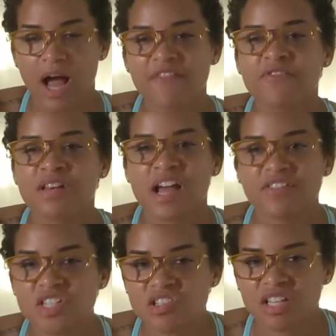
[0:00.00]
I've
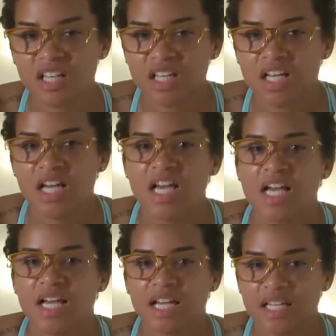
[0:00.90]
never seen
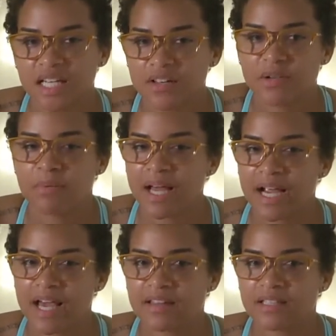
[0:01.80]
any other black
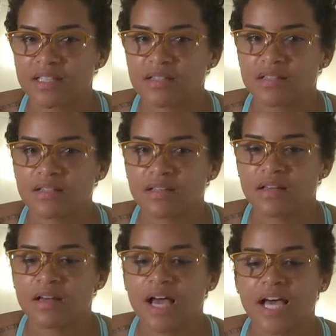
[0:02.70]
athletes,
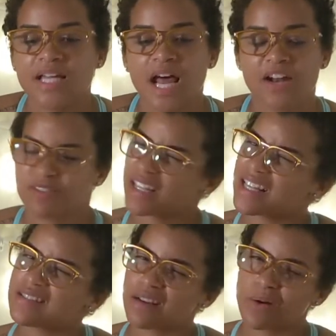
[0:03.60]
and I don't think
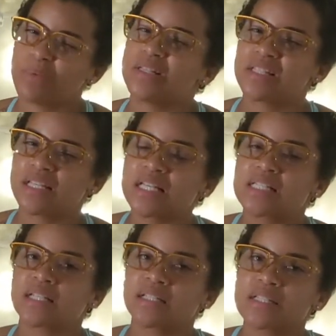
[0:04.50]
it's a
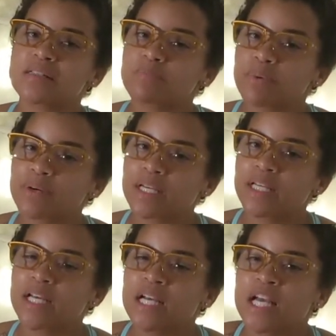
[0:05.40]
coincidence at this point.
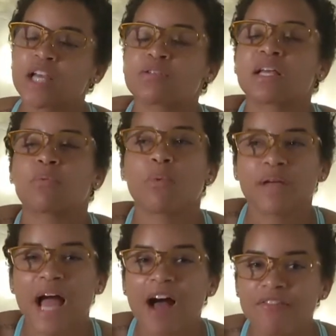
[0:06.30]
He was like, well,
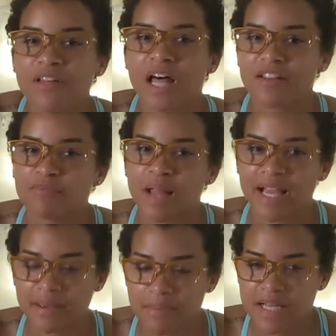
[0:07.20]
we have a lot of
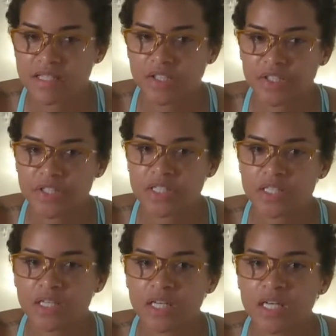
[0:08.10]
black ambassadors.